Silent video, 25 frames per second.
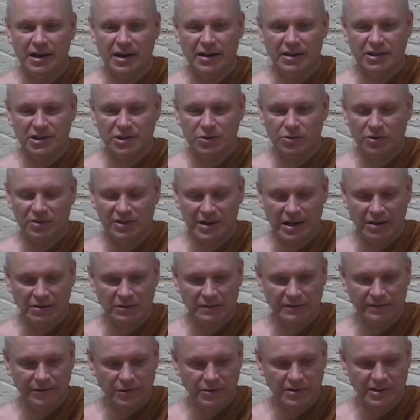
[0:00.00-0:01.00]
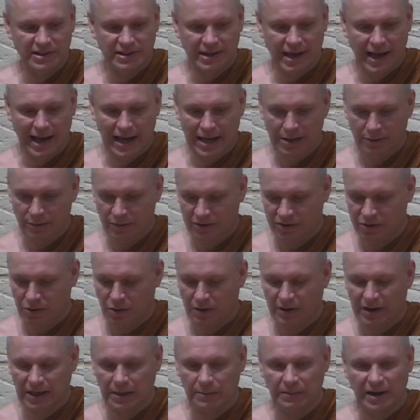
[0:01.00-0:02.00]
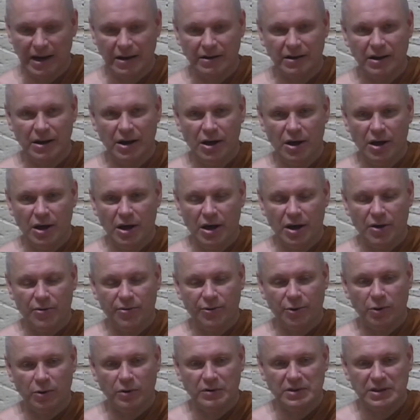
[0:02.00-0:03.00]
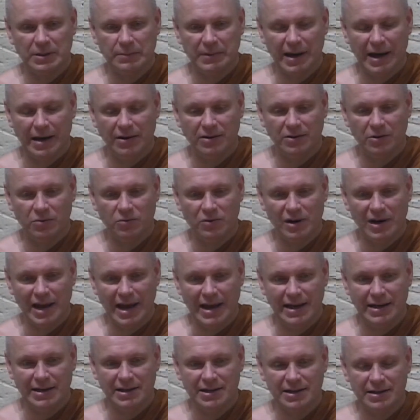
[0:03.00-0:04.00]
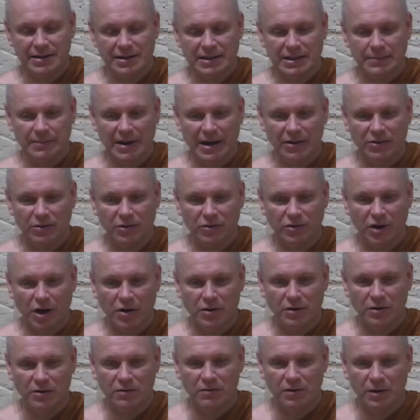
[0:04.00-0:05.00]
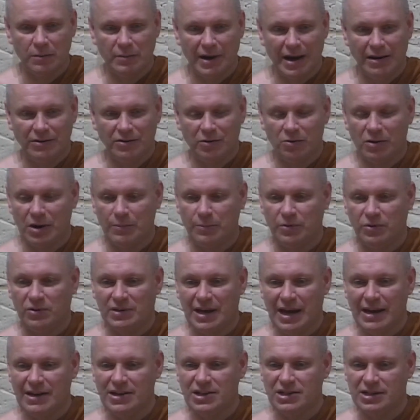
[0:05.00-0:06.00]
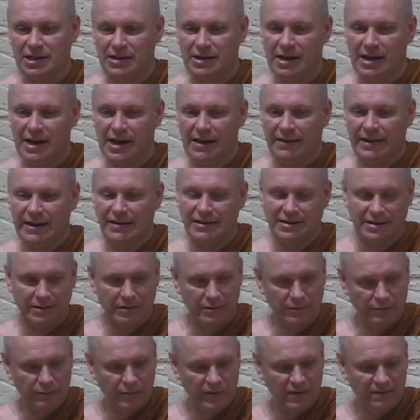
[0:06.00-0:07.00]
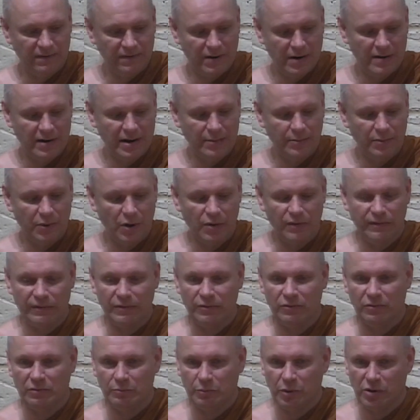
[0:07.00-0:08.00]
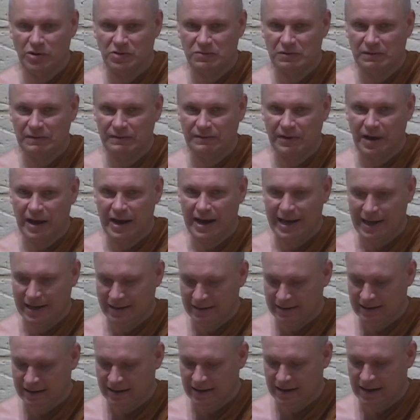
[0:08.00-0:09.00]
sutta on the first day, you were talking about thoughts about your relations, about your country, about your reputation. That is the very most refined